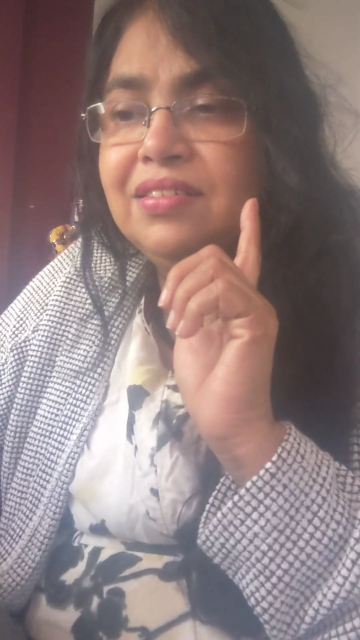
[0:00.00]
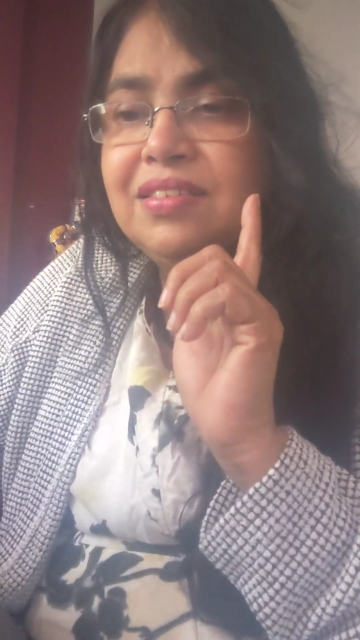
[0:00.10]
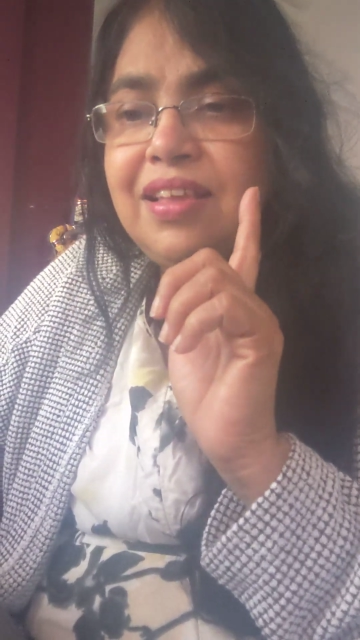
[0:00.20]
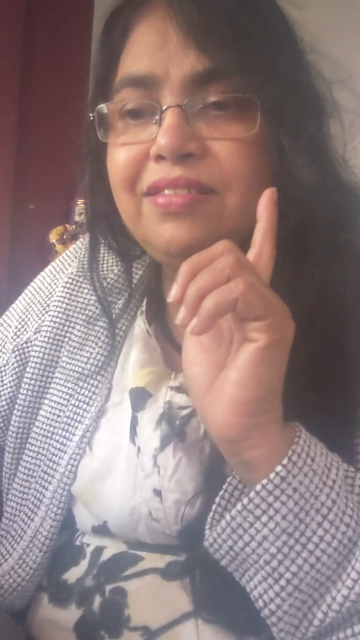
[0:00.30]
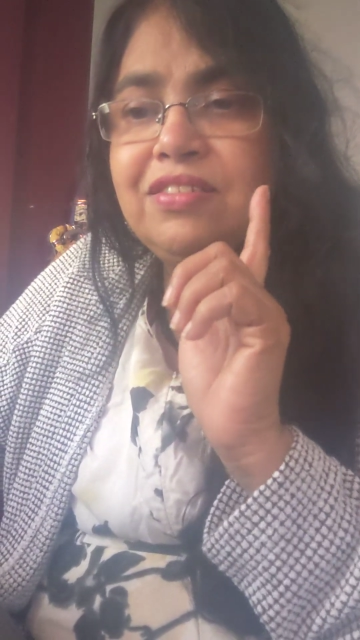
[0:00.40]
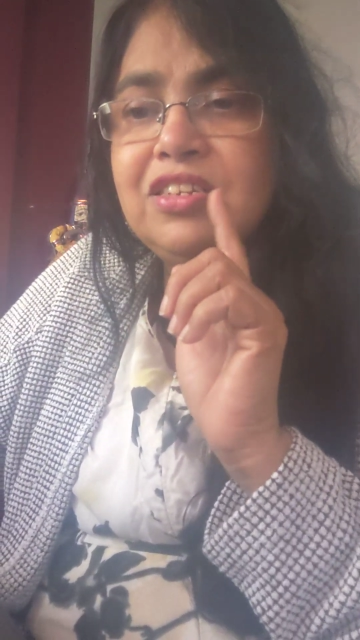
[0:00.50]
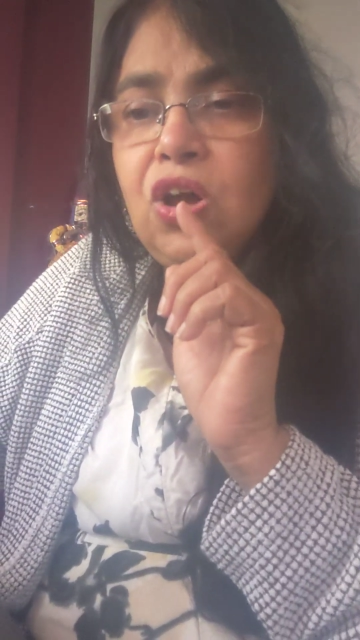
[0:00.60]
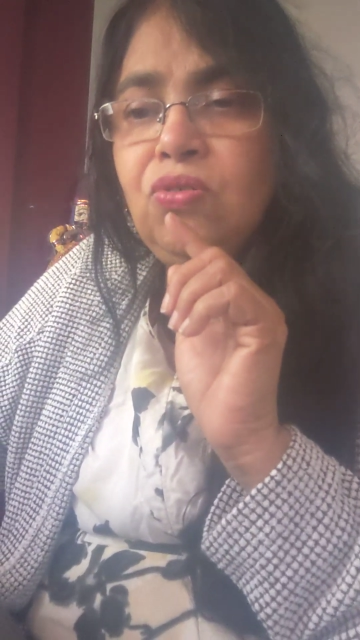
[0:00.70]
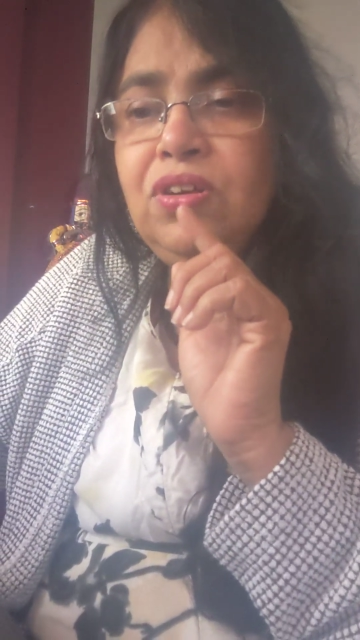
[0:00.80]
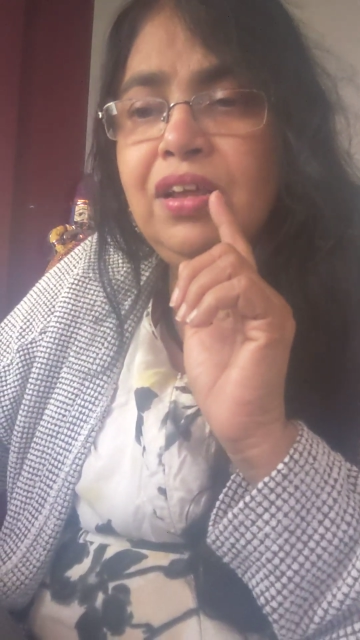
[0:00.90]
sets
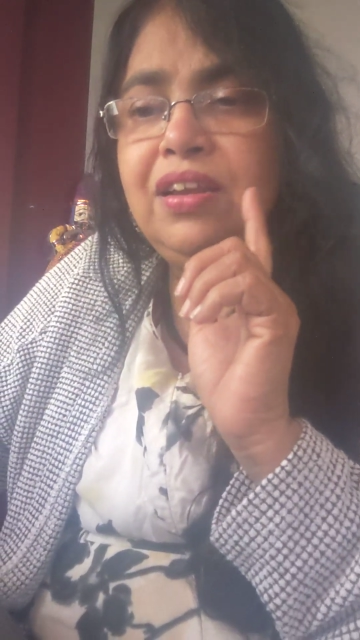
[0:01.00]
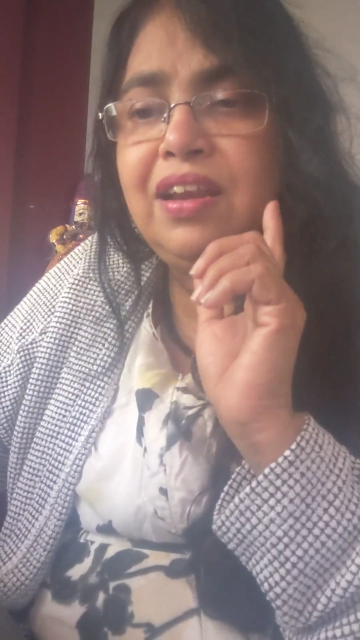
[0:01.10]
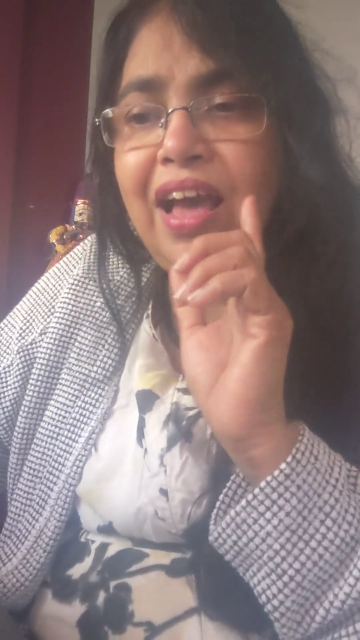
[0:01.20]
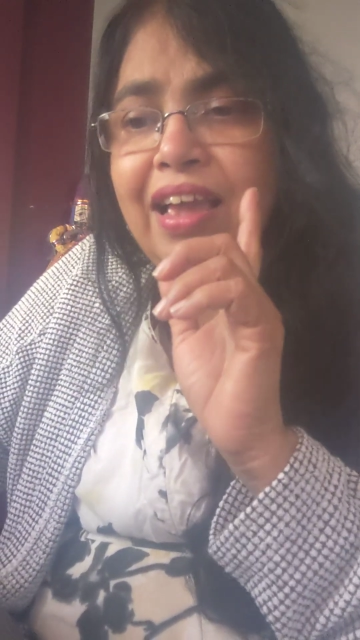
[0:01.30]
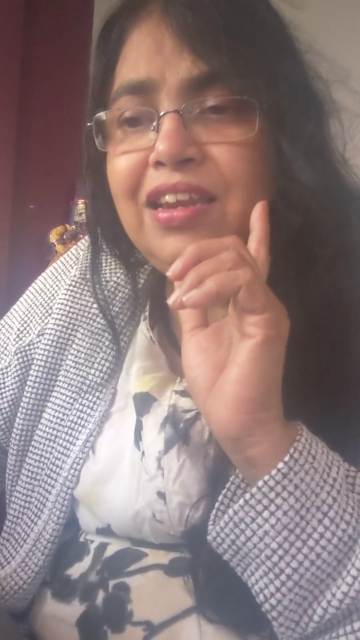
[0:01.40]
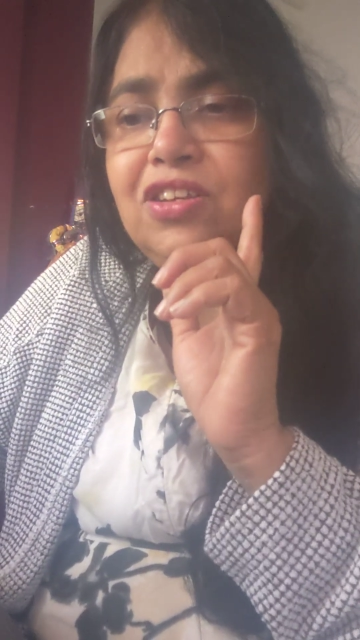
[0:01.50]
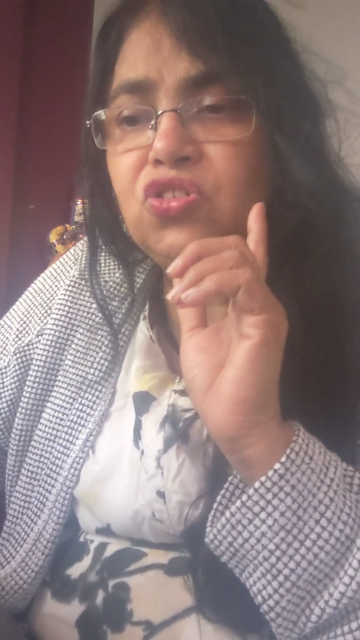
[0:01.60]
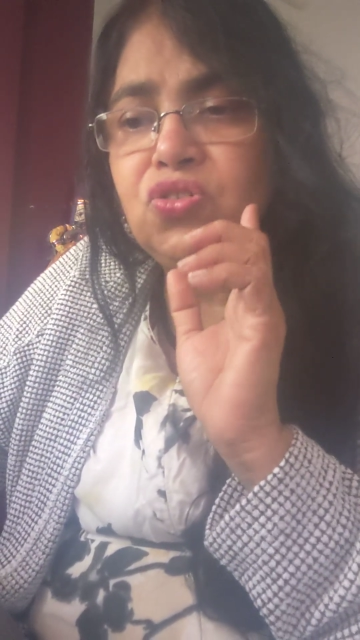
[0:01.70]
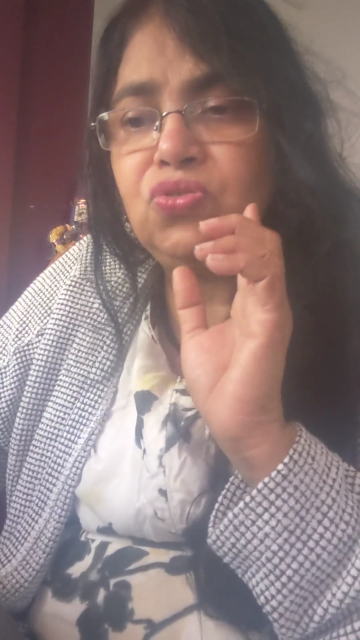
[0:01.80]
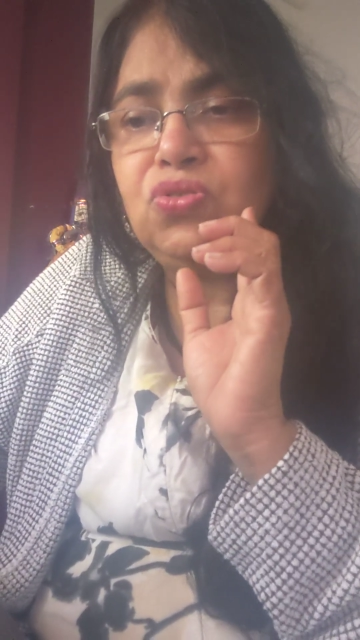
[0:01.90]
down 9
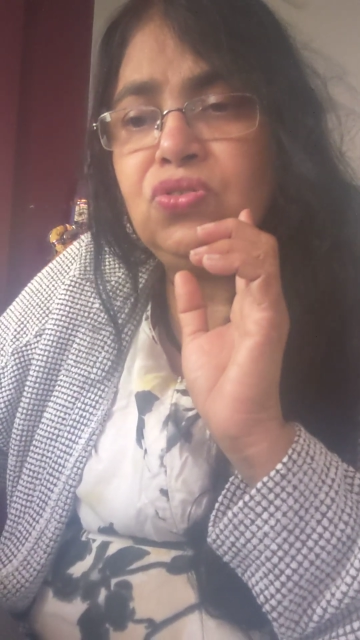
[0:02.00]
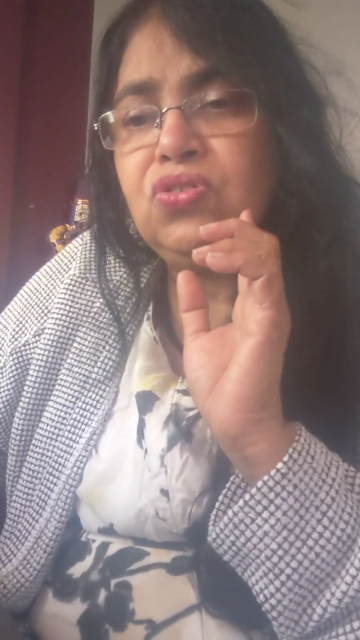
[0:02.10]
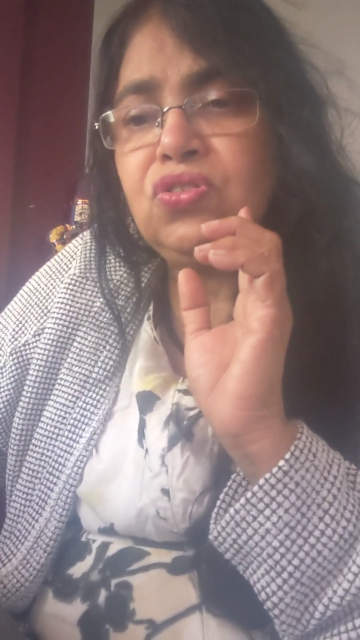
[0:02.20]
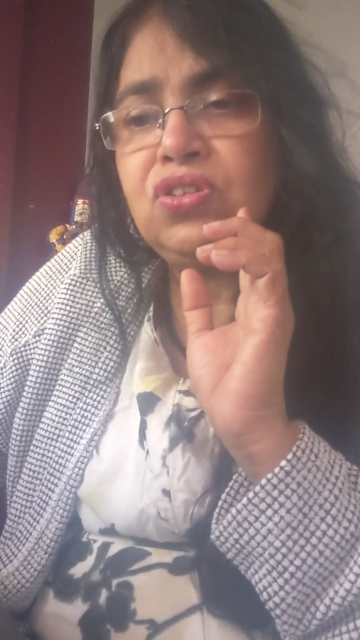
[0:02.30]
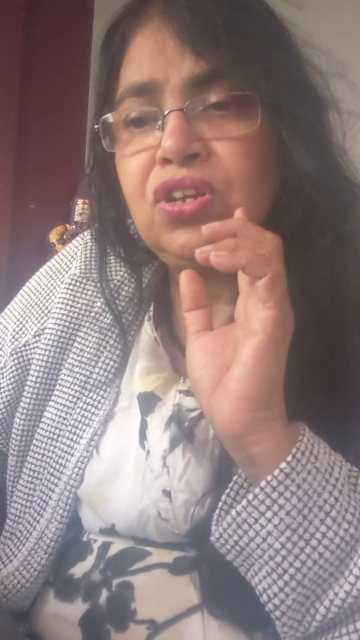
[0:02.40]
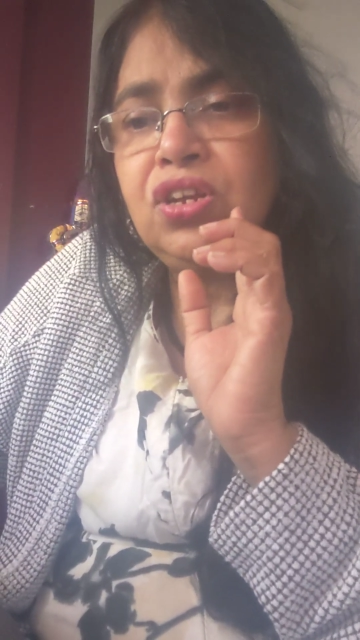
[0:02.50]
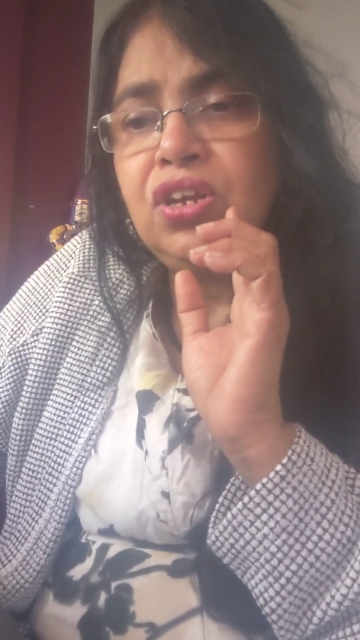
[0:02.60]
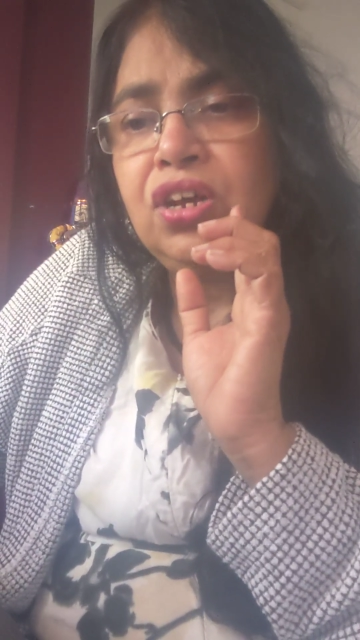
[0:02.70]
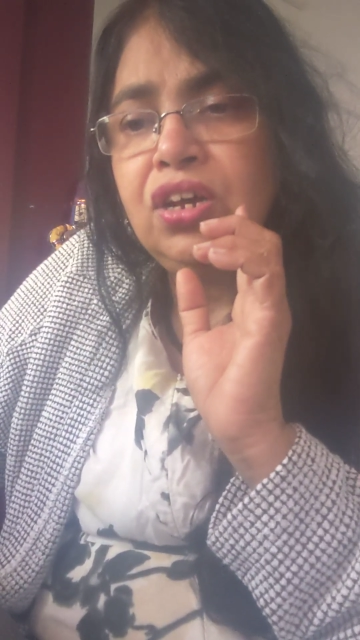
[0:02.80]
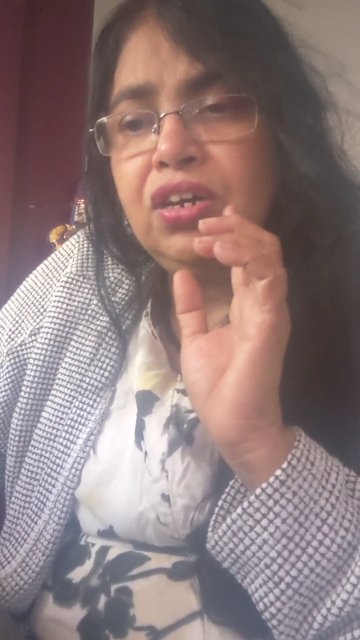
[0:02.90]
issues
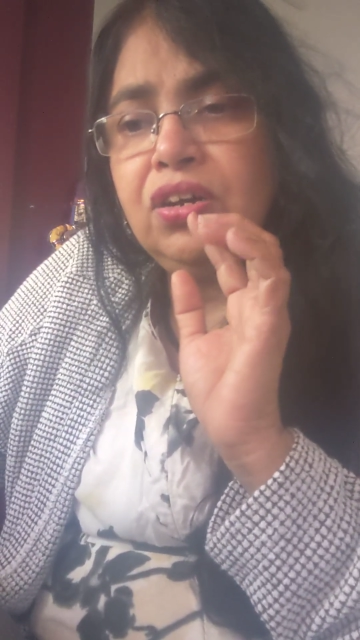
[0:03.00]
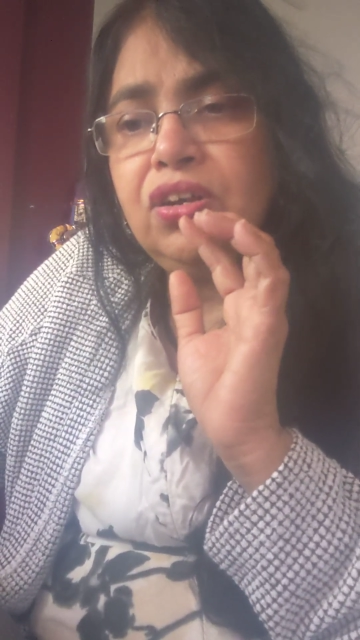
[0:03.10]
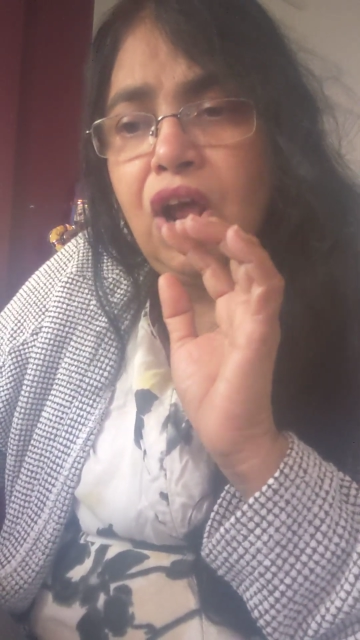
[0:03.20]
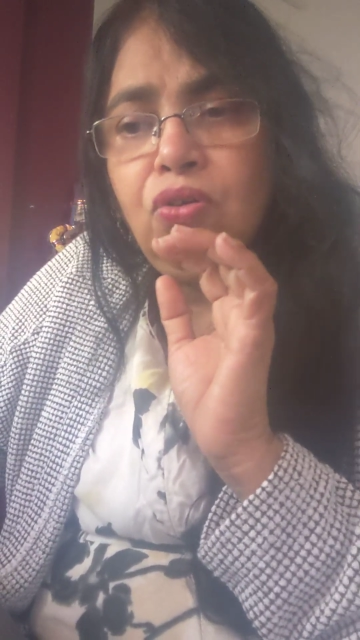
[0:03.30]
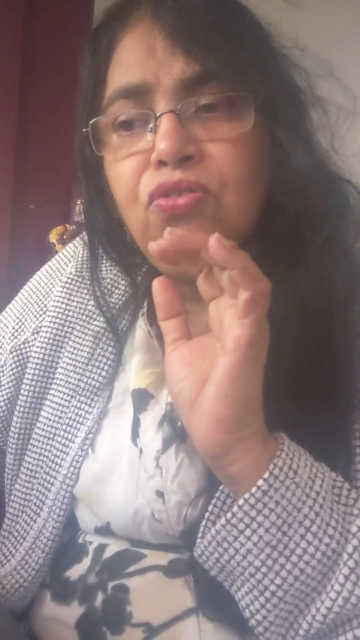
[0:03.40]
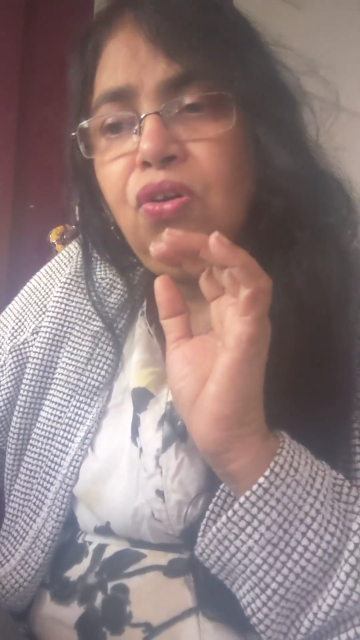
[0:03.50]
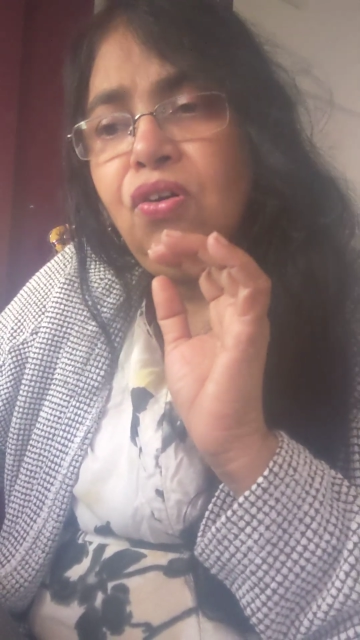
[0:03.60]
ground